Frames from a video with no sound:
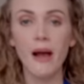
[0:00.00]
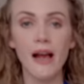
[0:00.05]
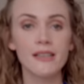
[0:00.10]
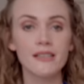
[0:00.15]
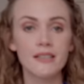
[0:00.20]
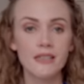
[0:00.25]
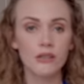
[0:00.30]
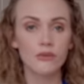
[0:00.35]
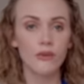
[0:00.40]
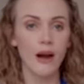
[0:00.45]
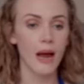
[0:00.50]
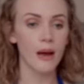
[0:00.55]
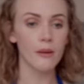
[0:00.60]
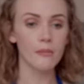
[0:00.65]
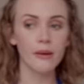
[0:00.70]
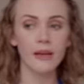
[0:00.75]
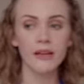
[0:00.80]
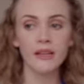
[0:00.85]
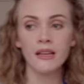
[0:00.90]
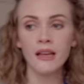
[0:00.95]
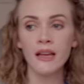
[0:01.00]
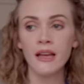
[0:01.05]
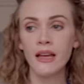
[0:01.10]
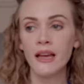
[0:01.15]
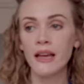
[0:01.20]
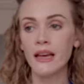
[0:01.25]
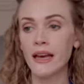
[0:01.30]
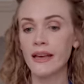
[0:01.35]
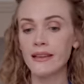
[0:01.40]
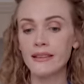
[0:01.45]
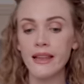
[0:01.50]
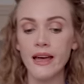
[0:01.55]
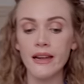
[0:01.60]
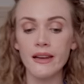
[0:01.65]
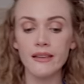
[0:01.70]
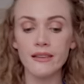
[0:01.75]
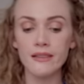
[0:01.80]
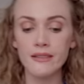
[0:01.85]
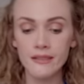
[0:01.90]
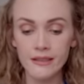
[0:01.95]
plastic wrap and let
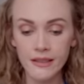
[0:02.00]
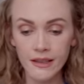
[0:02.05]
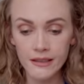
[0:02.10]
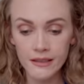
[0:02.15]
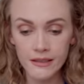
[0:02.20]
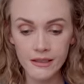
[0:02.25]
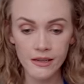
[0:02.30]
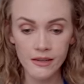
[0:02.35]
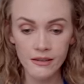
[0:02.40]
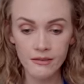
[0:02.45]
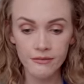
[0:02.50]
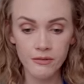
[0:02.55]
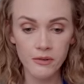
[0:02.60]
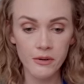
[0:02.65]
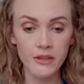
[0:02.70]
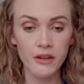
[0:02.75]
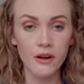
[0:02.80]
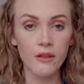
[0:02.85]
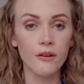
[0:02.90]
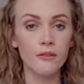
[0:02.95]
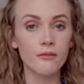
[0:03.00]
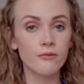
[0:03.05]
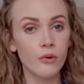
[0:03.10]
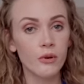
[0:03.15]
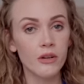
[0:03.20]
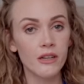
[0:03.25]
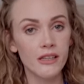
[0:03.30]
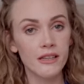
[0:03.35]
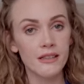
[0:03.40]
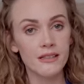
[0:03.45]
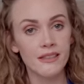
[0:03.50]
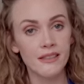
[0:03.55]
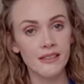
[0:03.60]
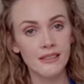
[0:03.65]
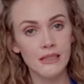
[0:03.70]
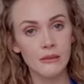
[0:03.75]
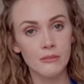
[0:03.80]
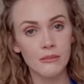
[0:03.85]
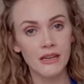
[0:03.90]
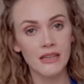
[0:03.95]
it sit for another 40 to
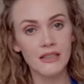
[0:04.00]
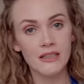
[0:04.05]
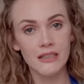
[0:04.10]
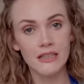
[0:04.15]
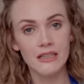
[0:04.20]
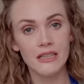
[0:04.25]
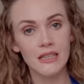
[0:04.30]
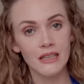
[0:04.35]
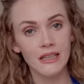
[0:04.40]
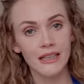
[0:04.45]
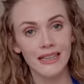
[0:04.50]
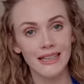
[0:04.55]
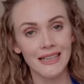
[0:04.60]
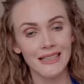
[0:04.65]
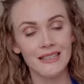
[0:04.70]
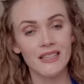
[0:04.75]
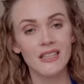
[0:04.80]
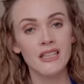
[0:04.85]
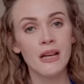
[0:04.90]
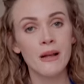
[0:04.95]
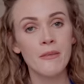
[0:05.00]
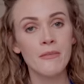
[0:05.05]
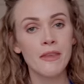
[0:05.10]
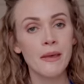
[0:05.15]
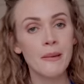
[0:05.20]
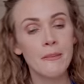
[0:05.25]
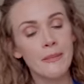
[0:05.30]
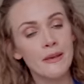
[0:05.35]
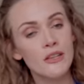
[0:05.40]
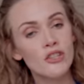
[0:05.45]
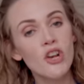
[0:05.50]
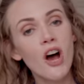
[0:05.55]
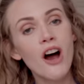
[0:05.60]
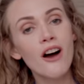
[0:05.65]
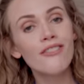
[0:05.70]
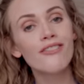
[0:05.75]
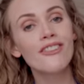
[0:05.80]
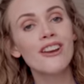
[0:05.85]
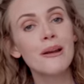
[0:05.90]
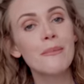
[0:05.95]
60 minutes until it gets
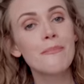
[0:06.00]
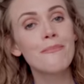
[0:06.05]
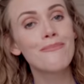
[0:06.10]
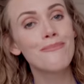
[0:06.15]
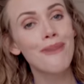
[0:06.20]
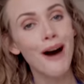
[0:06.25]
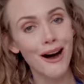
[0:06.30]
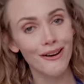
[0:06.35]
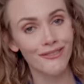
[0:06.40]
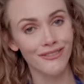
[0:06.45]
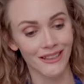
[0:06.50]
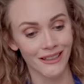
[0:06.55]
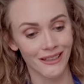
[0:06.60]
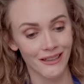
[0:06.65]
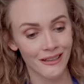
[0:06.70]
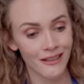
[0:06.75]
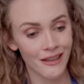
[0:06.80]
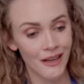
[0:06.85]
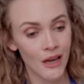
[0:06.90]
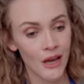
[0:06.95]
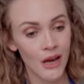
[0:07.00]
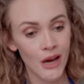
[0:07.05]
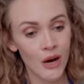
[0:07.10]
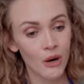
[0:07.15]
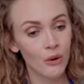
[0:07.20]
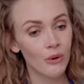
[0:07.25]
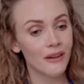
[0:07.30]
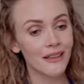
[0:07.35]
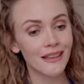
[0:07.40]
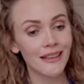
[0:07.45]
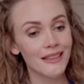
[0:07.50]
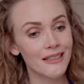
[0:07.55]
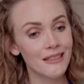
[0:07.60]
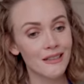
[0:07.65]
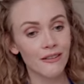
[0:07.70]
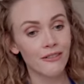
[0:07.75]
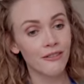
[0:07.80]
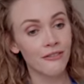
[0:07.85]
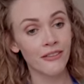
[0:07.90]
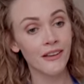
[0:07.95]
soft and puffy. Or at least,
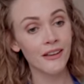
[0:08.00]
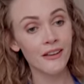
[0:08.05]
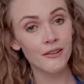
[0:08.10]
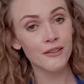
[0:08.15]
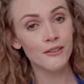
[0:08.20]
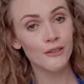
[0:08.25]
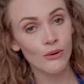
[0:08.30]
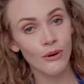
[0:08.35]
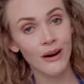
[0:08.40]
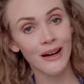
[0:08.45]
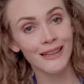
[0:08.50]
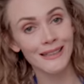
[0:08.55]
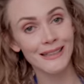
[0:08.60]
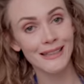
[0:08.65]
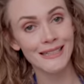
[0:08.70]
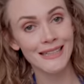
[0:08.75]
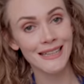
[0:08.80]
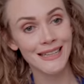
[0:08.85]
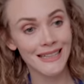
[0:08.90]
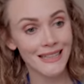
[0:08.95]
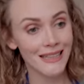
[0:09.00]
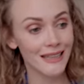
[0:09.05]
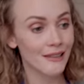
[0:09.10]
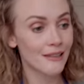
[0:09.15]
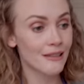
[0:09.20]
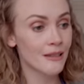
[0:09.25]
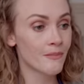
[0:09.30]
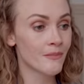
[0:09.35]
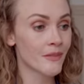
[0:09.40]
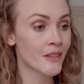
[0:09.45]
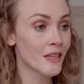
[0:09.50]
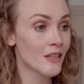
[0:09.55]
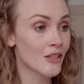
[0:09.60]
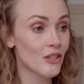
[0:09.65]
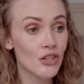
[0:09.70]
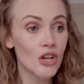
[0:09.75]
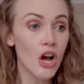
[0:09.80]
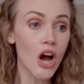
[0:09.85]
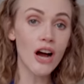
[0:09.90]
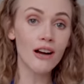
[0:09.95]
fingers crossed, it gets
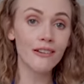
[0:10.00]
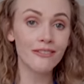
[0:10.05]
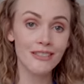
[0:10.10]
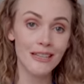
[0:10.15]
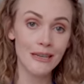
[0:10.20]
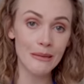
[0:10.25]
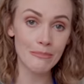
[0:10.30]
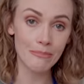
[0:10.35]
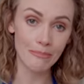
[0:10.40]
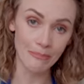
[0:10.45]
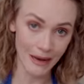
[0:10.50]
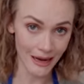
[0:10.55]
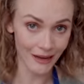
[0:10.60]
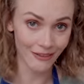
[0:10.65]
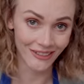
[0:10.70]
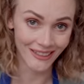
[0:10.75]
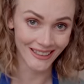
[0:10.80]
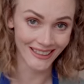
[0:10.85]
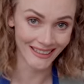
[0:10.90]
soft and puffy.